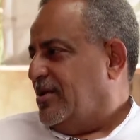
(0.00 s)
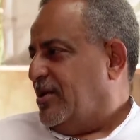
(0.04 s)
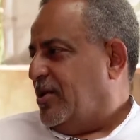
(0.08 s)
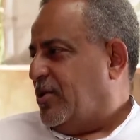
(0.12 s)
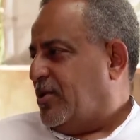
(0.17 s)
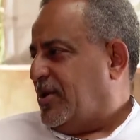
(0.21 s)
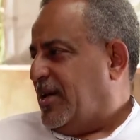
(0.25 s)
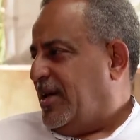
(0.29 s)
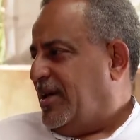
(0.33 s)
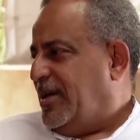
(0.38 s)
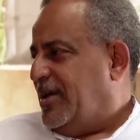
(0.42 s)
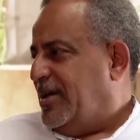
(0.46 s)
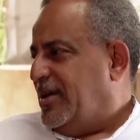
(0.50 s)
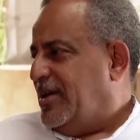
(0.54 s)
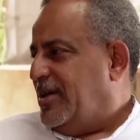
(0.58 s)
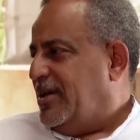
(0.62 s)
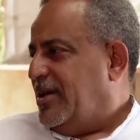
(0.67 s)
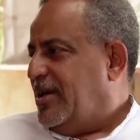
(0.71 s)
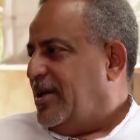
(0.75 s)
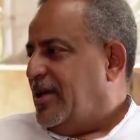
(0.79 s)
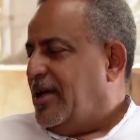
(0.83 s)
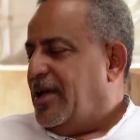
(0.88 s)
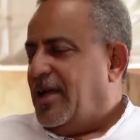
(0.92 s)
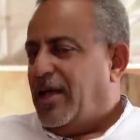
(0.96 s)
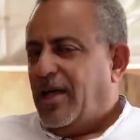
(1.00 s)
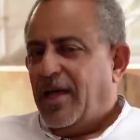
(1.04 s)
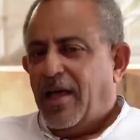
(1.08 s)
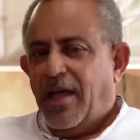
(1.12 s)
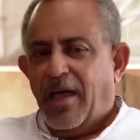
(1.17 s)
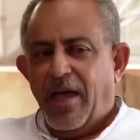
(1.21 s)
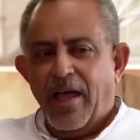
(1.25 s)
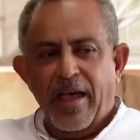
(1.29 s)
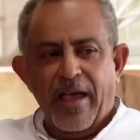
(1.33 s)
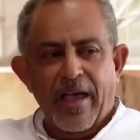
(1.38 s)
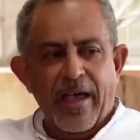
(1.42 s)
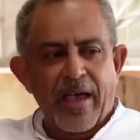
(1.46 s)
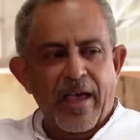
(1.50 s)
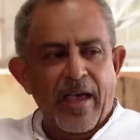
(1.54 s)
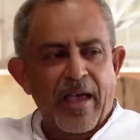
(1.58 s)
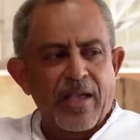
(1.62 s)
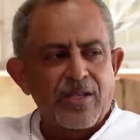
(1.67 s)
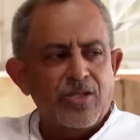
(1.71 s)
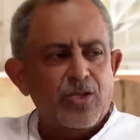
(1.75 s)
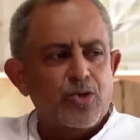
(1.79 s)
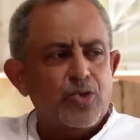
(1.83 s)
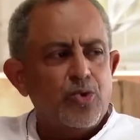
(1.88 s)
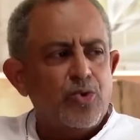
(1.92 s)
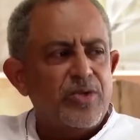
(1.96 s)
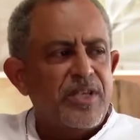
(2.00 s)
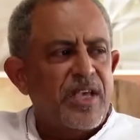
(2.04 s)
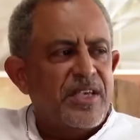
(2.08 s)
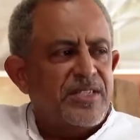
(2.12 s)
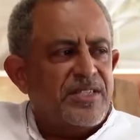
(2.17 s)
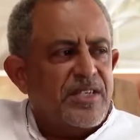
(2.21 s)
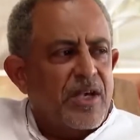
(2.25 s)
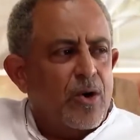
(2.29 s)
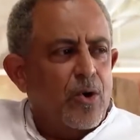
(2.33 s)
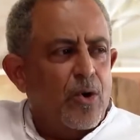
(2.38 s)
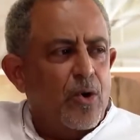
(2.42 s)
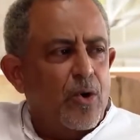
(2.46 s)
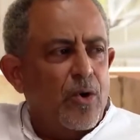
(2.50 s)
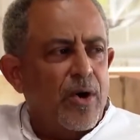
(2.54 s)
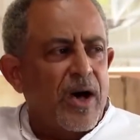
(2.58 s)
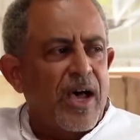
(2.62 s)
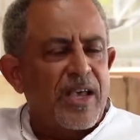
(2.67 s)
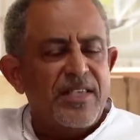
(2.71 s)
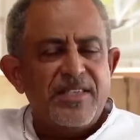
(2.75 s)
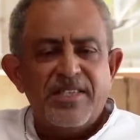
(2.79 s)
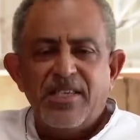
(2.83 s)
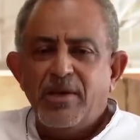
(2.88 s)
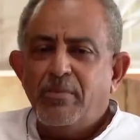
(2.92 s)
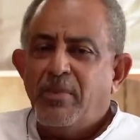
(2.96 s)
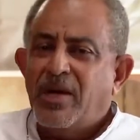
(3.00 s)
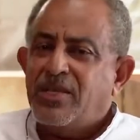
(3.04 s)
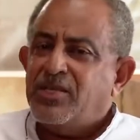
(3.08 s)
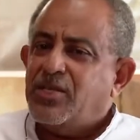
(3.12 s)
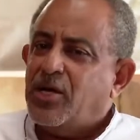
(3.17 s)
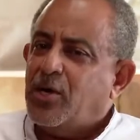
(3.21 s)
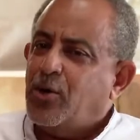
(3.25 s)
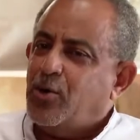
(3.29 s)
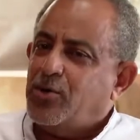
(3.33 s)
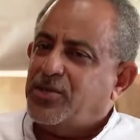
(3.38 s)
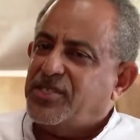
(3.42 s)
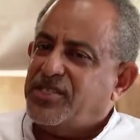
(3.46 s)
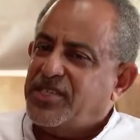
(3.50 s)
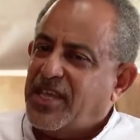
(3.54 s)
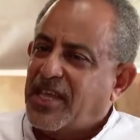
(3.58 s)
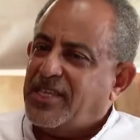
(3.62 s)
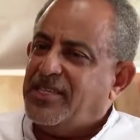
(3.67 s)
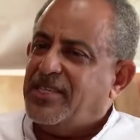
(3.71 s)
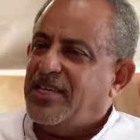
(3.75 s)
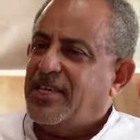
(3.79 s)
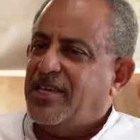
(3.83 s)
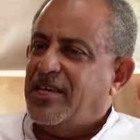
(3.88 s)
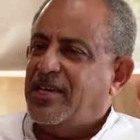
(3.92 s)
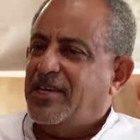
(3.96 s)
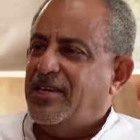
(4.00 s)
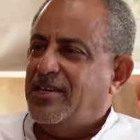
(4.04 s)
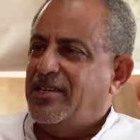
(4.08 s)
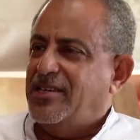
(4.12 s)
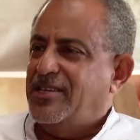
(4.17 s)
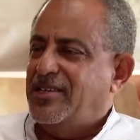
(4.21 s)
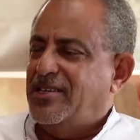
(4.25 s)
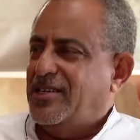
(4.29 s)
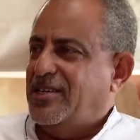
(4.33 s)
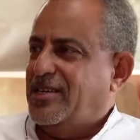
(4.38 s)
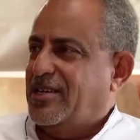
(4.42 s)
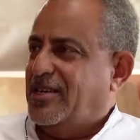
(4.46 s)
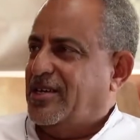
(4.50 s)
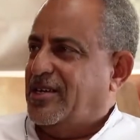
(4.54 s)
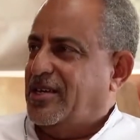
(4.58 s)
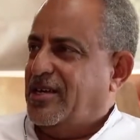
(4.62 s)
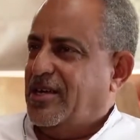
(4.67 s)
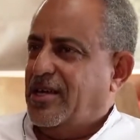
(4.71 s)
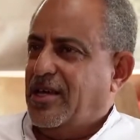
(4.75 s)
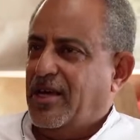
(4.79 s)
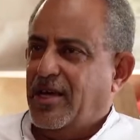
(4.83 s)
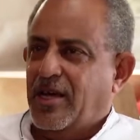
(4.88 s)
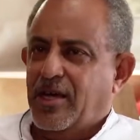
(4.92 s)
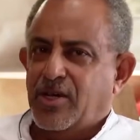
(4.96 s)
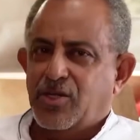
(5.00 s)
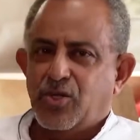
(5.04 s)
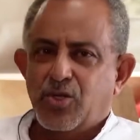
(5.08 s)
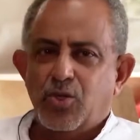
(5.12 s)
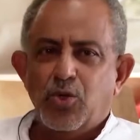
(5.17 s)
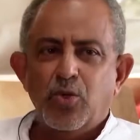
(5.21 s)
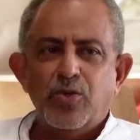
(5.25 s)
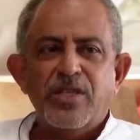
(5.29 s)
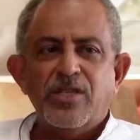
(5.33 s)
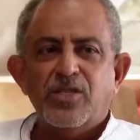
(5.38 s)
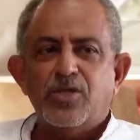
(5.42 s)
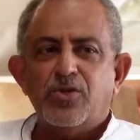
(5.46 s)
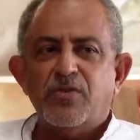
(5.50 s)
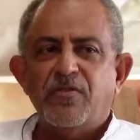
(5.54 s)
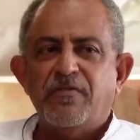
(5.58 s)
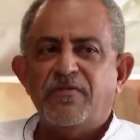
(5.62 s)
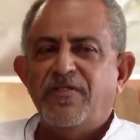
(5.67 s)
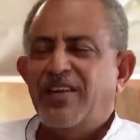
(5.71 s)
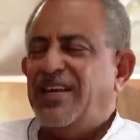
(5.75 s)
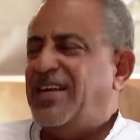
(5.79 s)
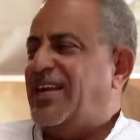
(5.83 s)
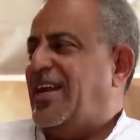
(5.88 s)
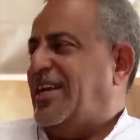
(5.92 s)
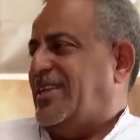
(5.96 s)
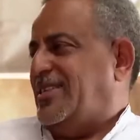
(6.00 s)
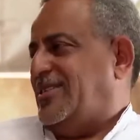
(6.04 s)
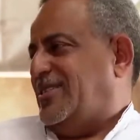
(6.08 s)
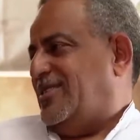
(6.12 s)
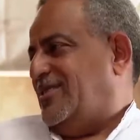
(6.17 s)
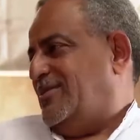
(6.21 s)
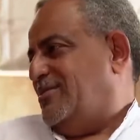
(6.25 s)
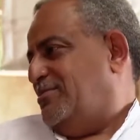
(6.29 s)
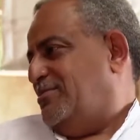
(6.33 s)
Okay? And 2 days ago, I see Mandago sending students to Finland.